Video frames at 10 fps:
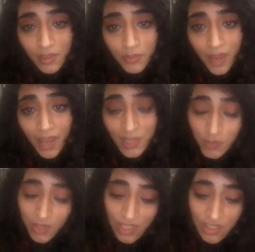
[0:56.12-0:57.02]

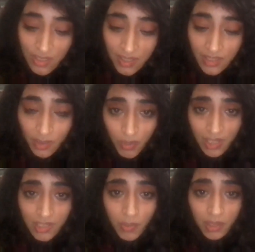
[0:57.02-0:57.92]
aspirations are
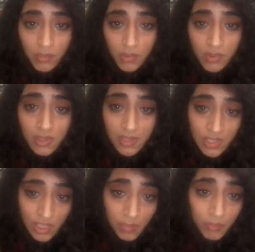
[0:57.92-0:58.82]
suppressed by the brutal
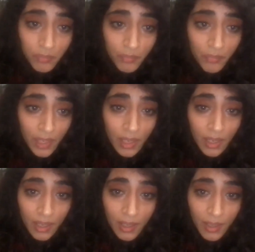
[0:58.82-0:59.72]
regime.
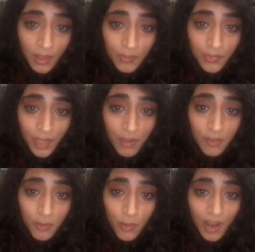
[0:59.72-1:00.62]

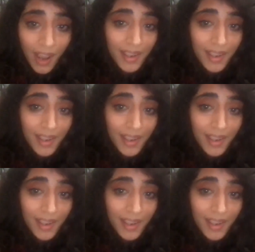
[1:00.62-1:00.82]
Therefore, I